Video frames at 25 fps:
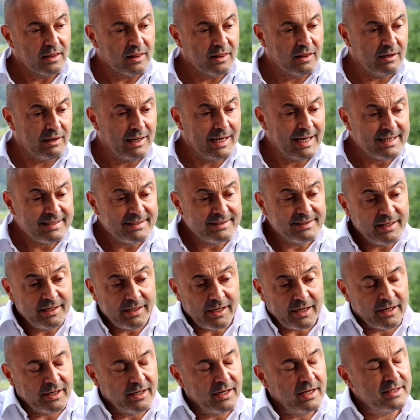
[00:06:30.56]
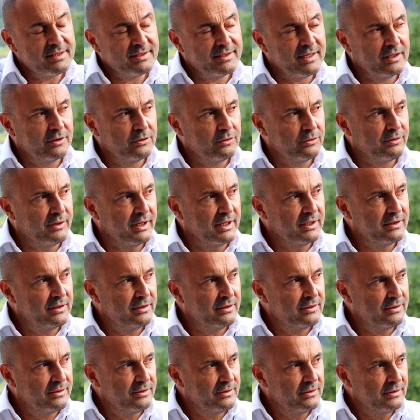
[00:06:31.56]
The less they are
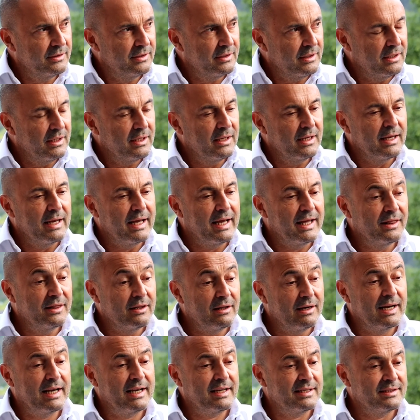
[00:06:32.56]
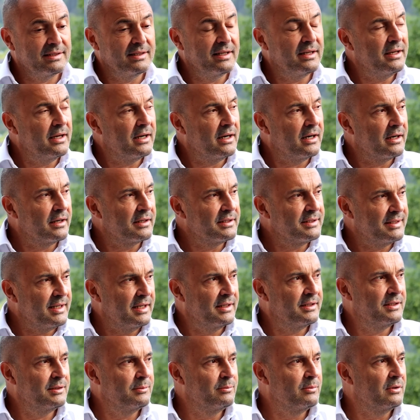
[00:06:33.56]
unsaturated, and the less they are
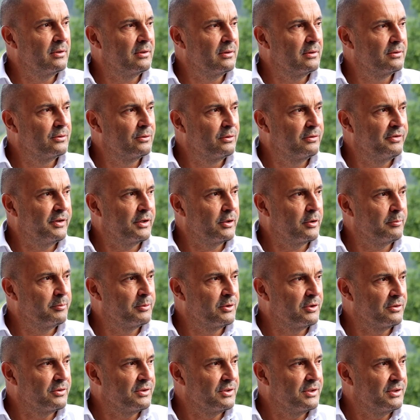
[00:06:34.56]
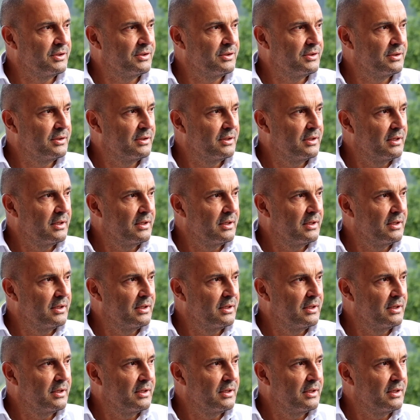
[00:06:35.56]
sensible to ferroptosis.